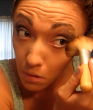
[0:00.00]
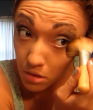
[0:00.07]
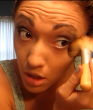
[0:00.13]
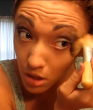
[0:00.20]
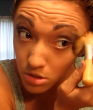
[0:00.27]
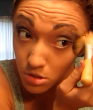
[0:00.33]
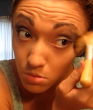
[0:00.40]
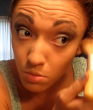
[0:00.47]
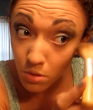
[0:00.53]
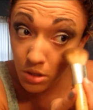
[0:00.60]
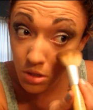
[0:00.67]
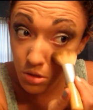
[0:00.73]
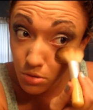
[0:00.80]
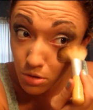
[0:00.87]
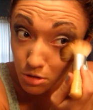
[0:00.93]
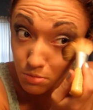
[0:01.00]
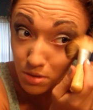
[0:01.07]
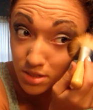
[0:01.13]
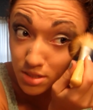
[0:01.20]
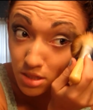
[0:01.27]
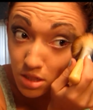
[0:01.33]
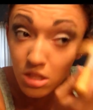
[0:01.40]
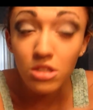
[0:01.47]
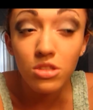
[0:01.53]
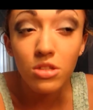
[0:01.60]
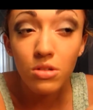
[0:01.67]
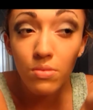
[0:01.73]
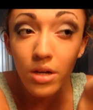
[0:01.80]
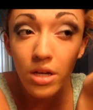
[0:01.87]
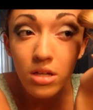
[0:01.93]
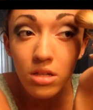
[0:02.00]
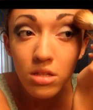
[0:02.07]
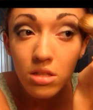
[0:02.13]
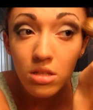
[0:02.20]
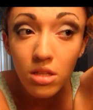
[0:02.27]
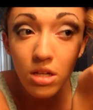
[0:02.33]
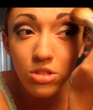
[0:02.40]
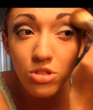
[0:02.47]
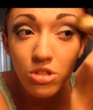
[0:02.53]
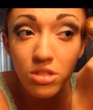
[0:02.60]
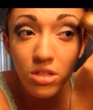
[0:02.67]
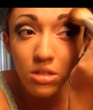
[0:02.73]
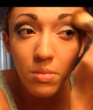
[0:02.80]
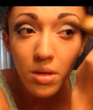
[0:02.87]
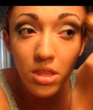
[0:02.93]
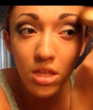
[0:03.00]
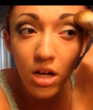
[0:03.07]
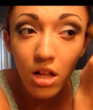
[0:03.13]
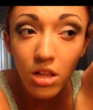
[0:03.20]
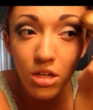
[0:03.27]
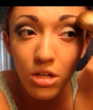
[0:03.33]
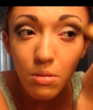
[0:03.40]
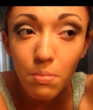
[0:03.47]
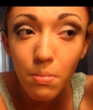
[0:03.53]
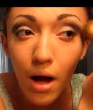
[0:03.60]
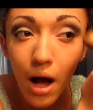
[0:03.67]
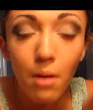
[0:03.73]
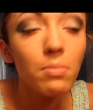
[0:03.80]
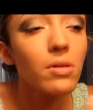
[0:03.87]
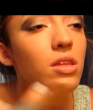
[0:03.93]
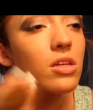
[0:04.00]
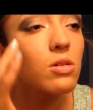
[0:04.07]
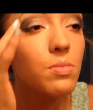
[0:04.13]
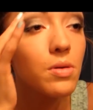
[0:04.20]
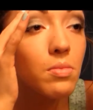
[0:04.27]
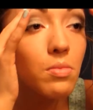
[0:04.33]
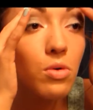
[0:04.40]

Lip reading: that's what you're basically doing. That's just going to make the color pop a little bit